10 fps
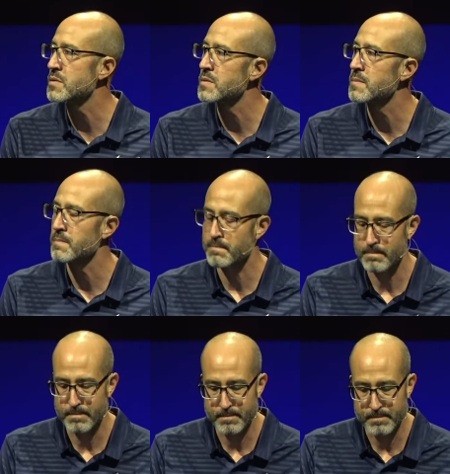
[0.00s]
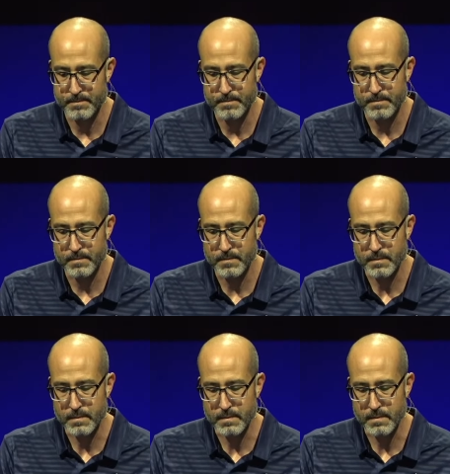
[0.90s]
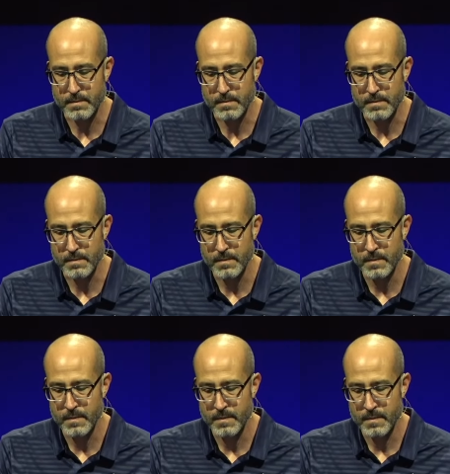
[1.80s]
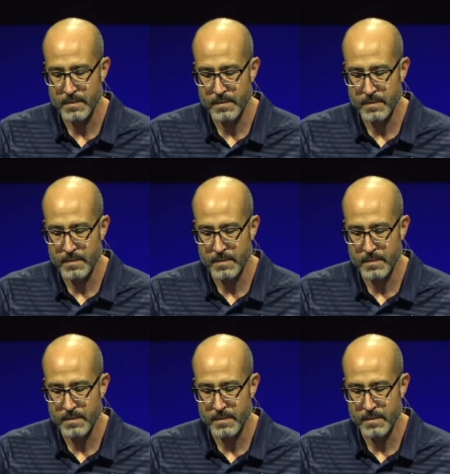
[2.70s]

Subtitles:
(no one is talking)